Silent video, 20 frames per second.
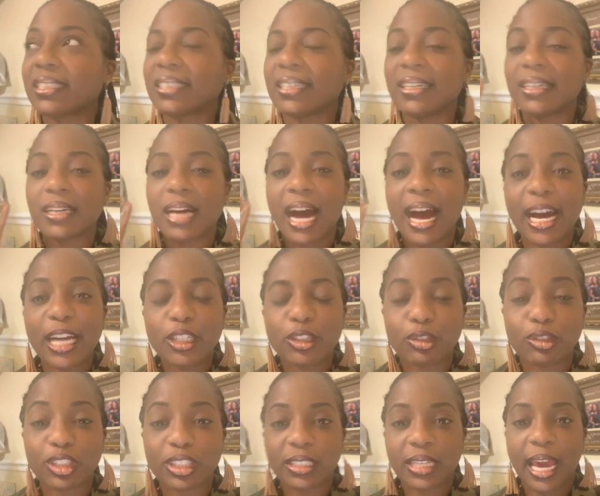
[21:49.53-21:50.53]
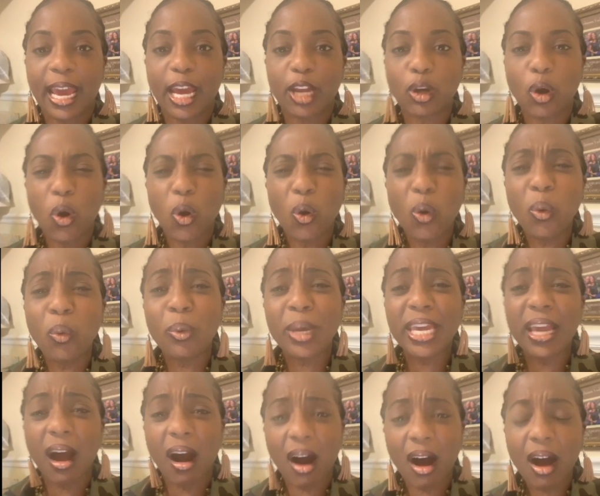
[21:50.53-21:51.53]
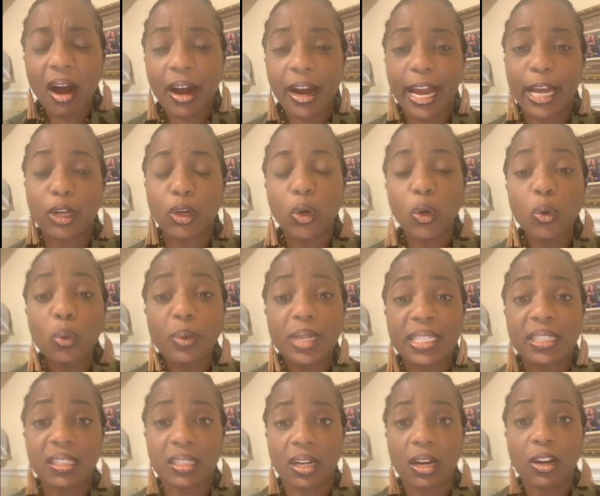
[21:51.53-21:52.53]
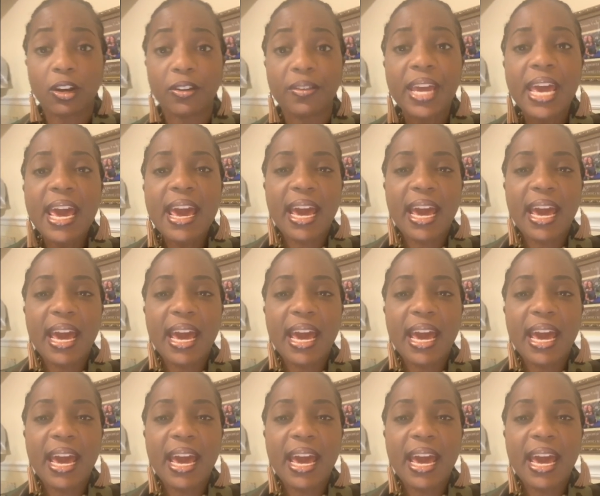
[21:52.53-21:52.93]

to understand who we are and who we serve.